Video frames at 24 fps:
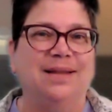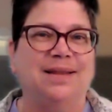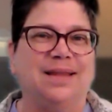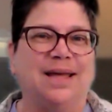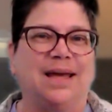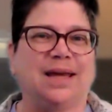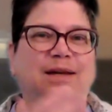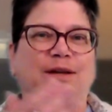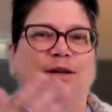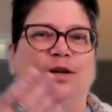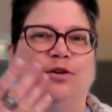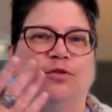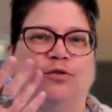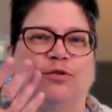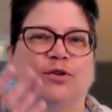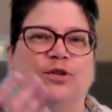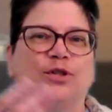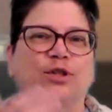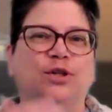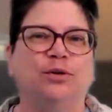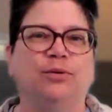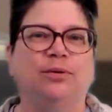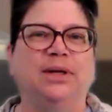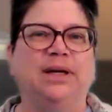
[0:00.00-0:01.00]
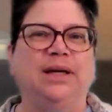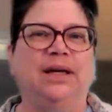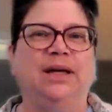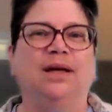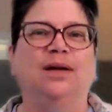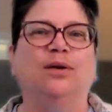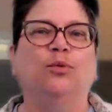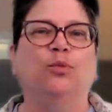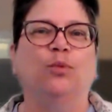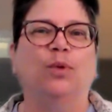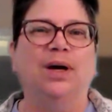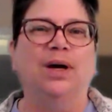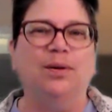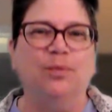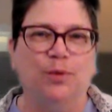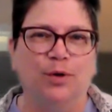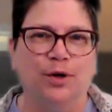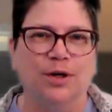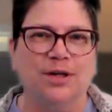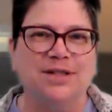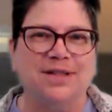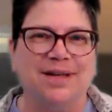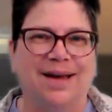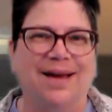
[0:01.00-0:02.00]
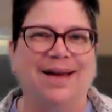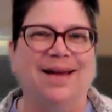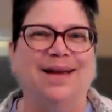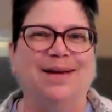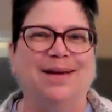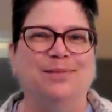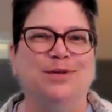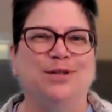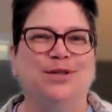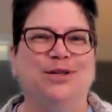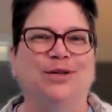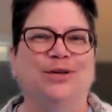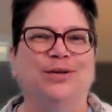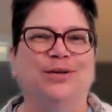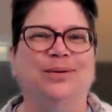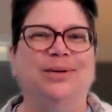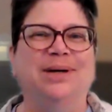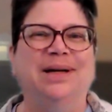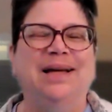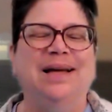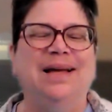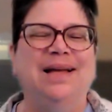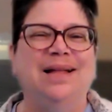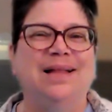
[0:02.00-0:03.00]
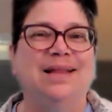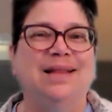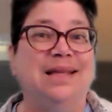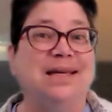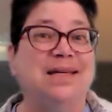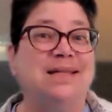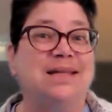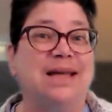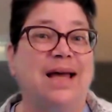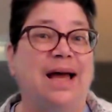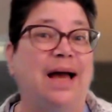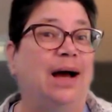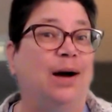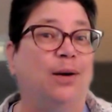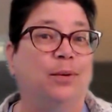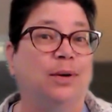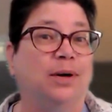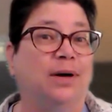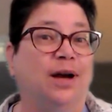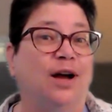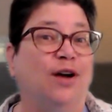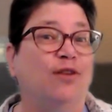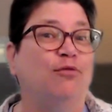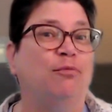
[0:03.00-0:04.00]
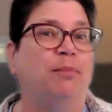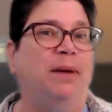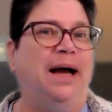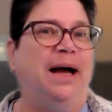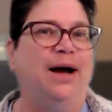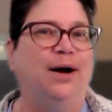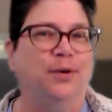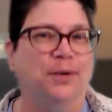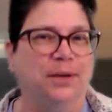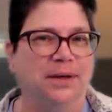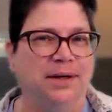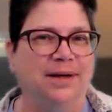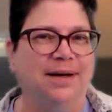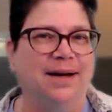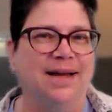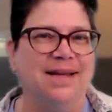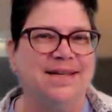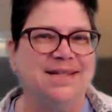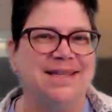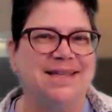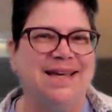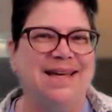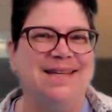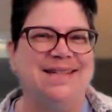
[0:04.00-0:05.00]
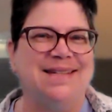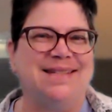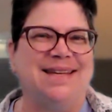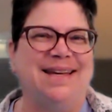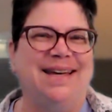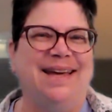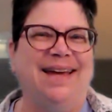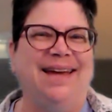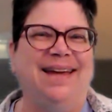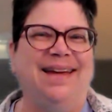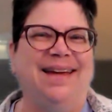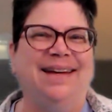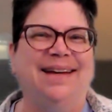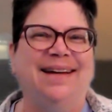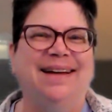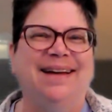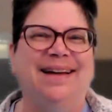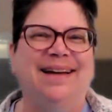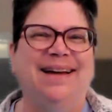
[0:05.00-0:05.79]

Thank you for tuning in one more time to this hour of power, as they say.